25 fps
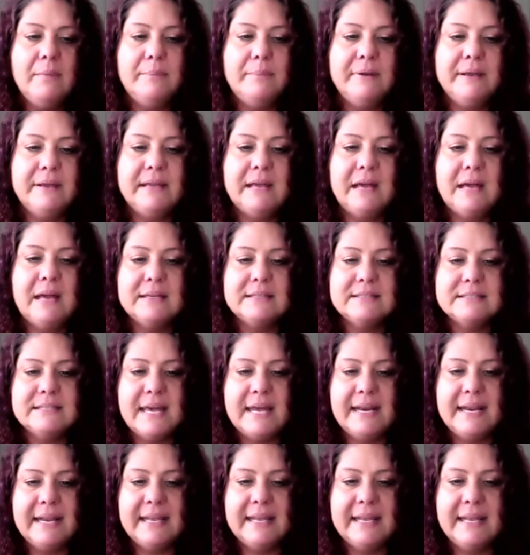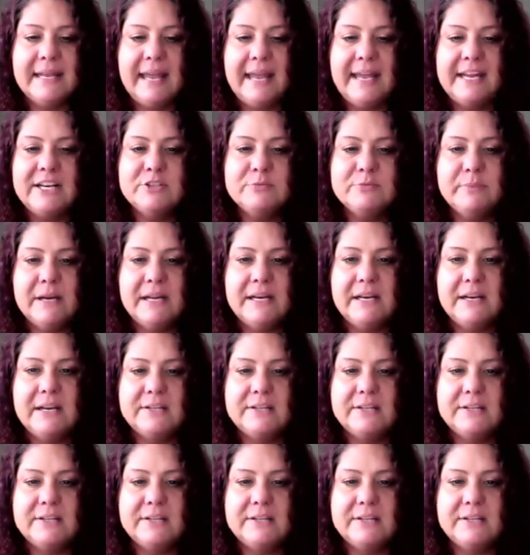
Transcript: Because that engagement